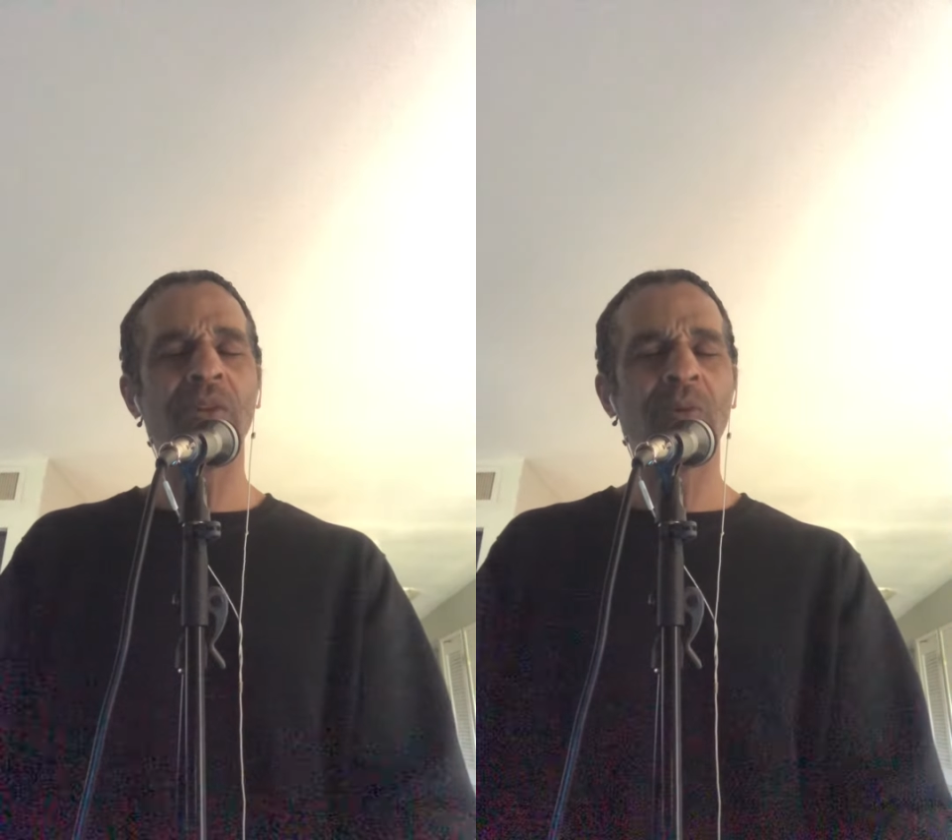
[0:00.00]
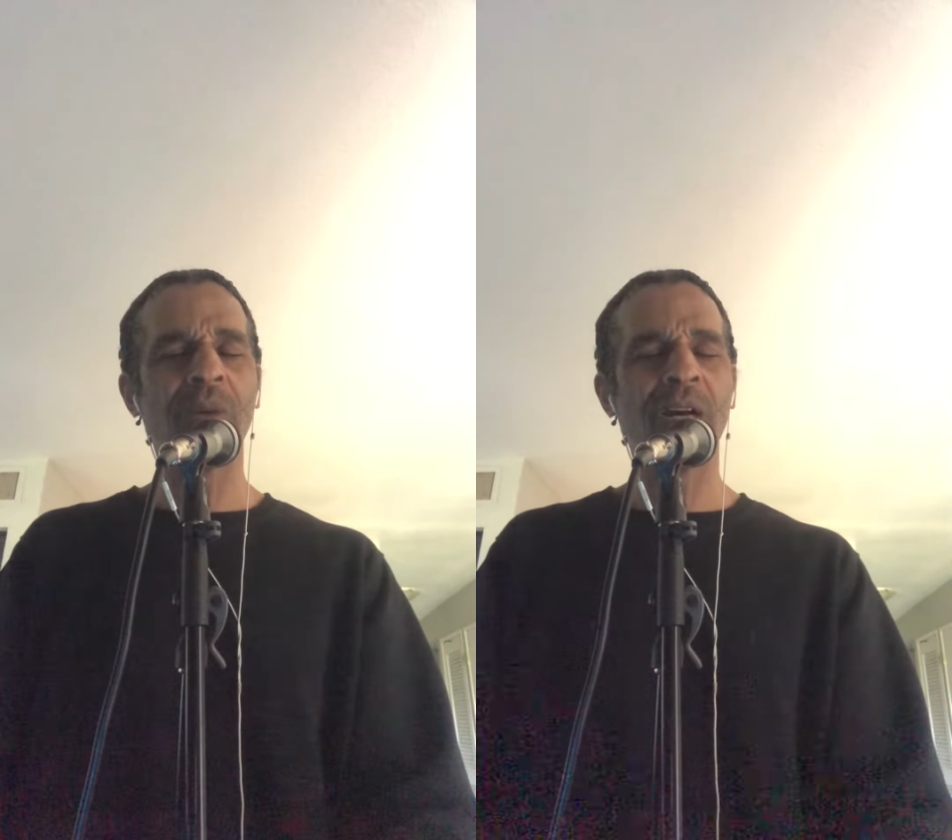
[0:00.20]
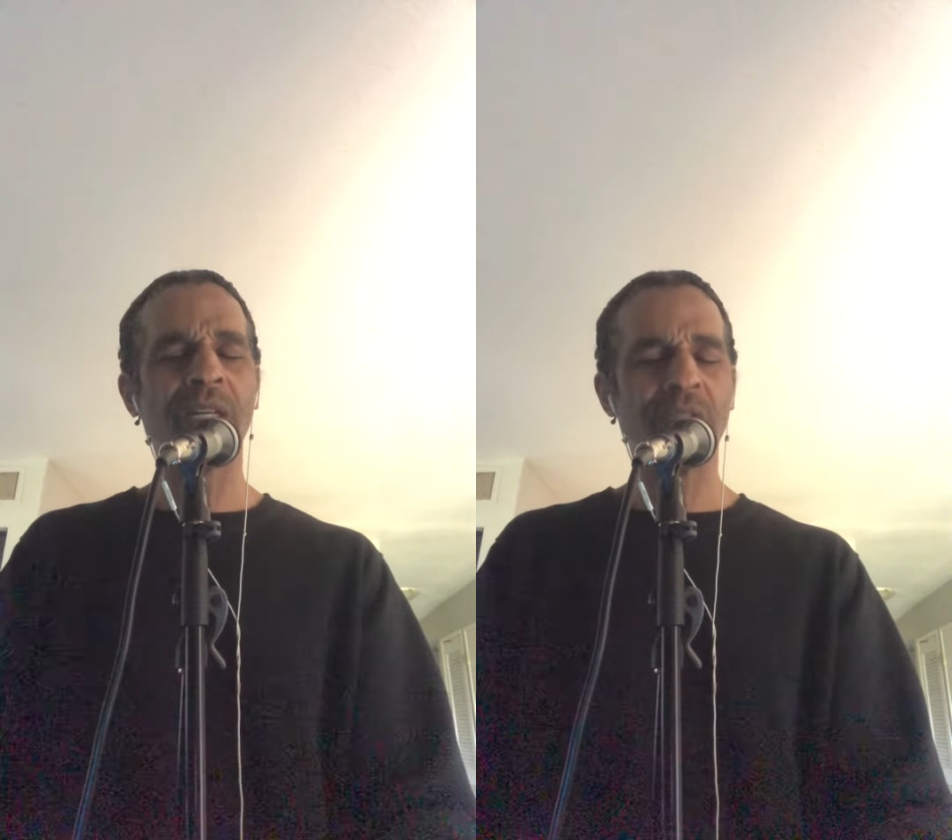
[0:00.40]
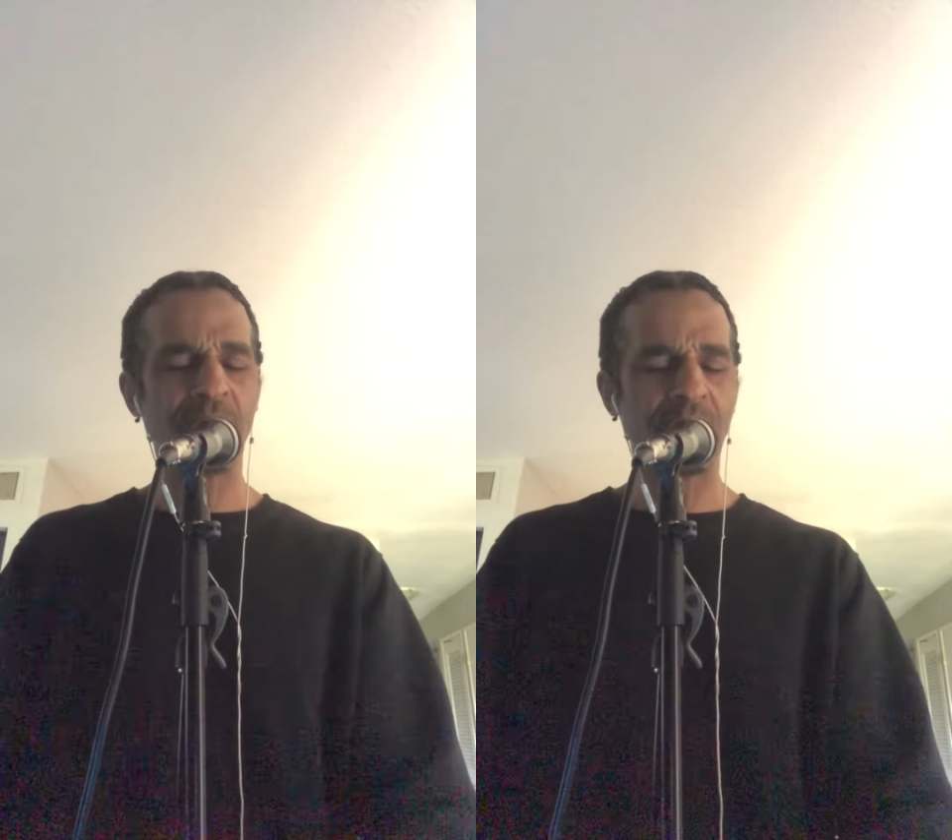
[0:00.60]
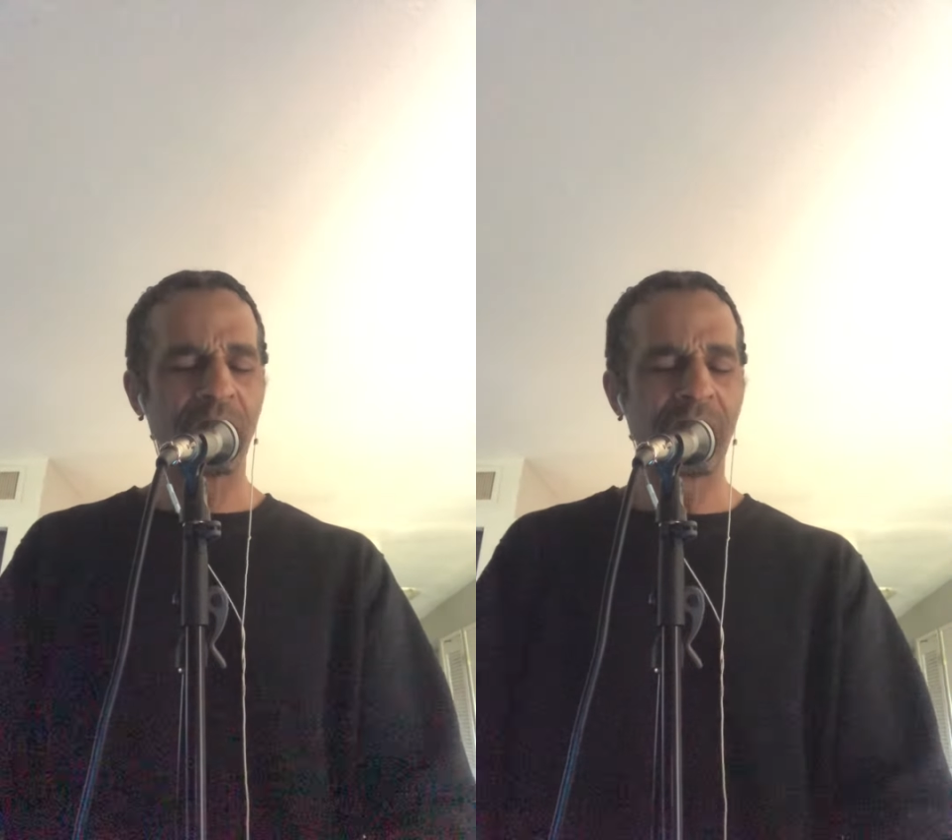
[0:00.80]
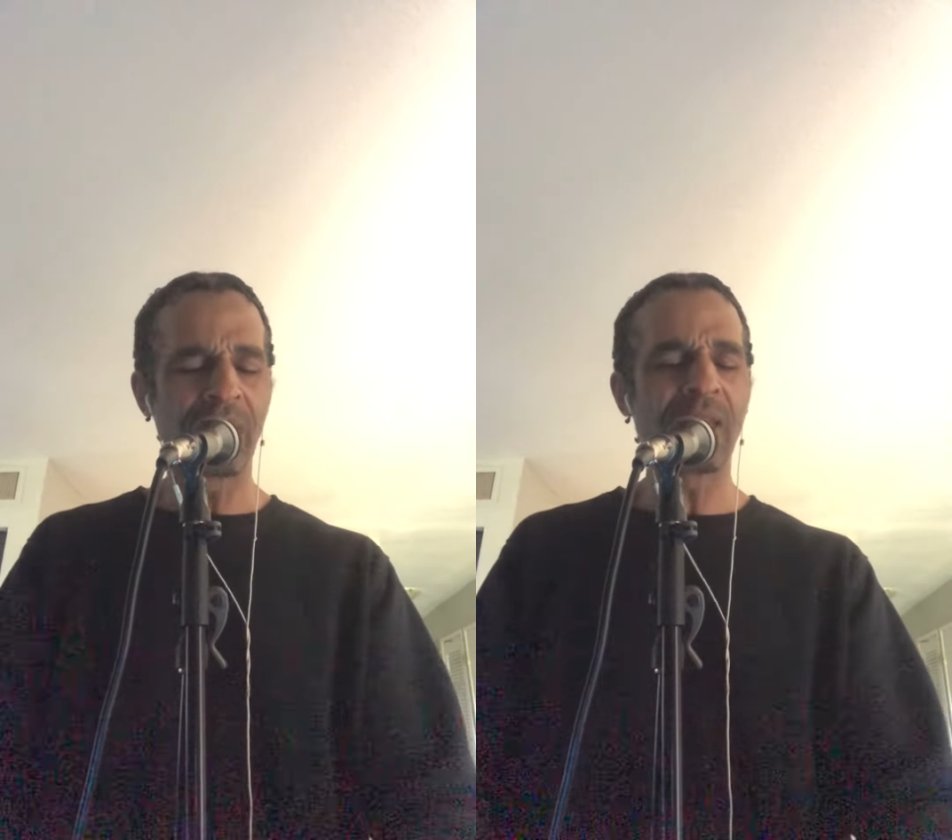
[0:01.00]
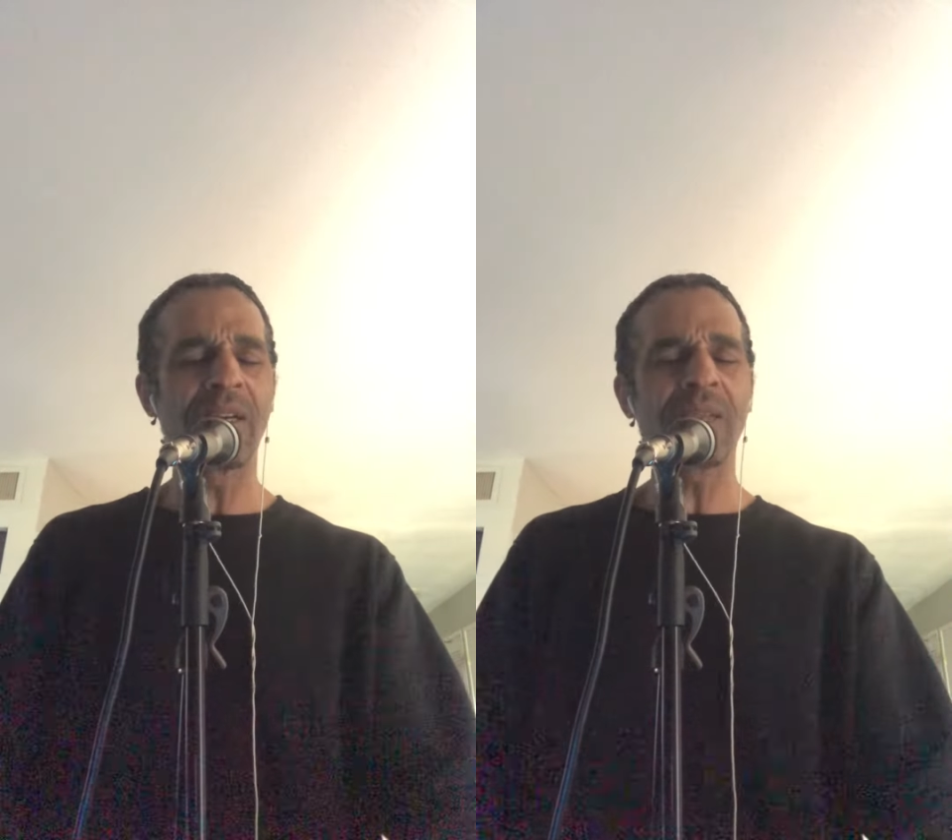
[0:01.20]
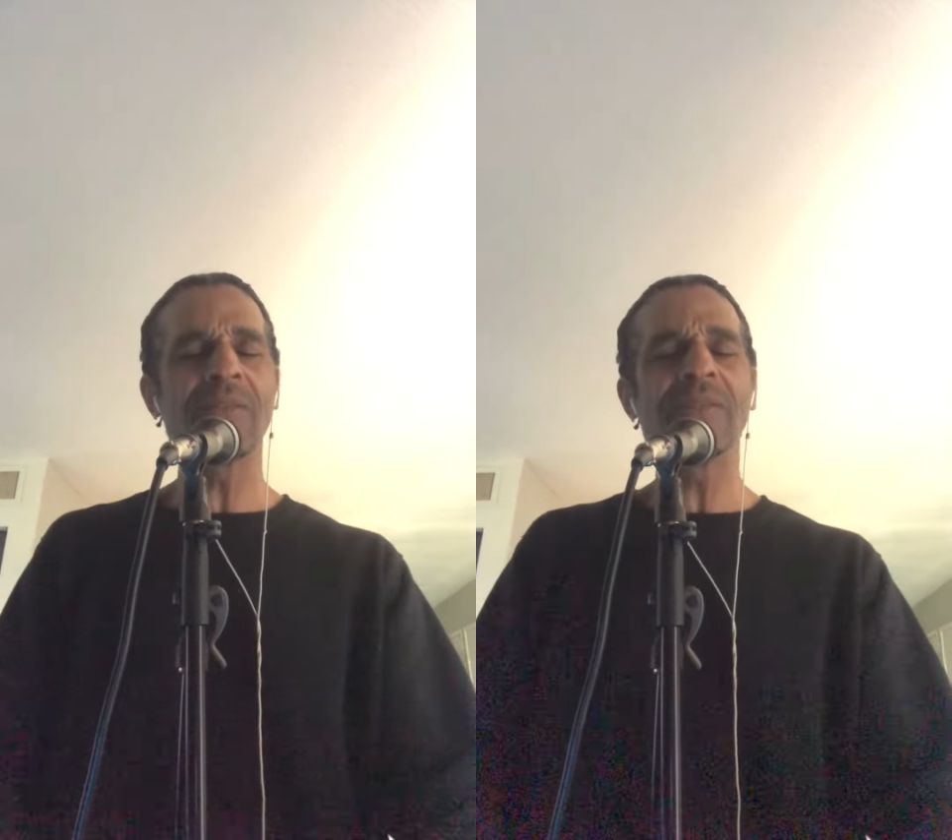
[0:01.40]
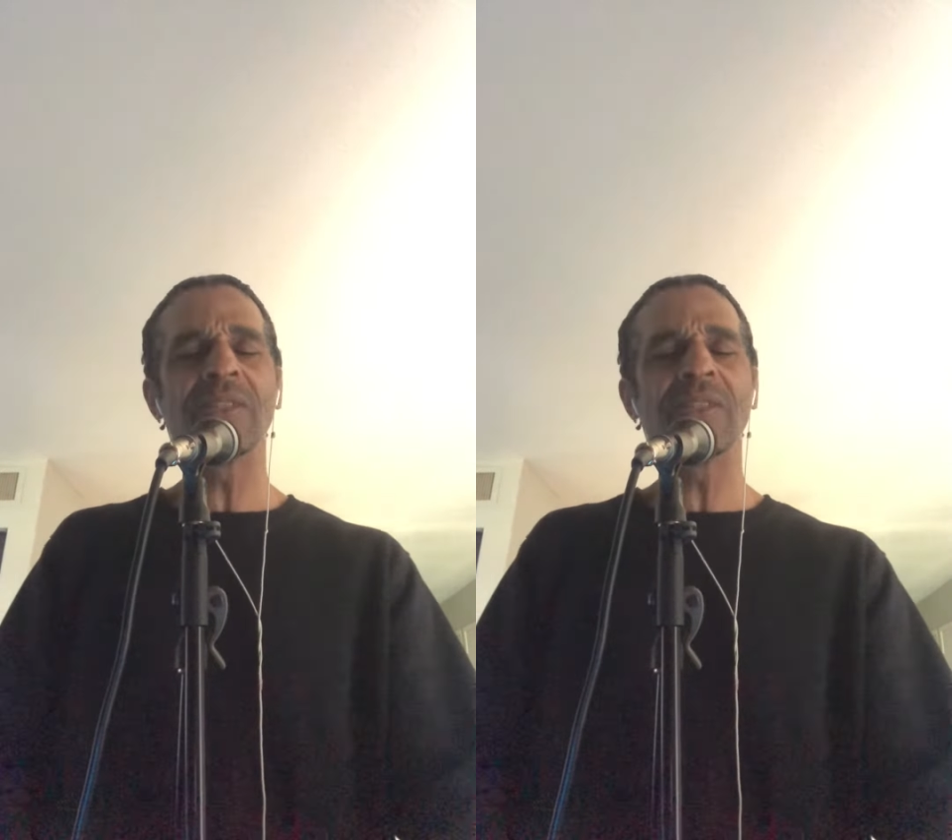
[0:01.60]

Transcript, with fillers: one you love,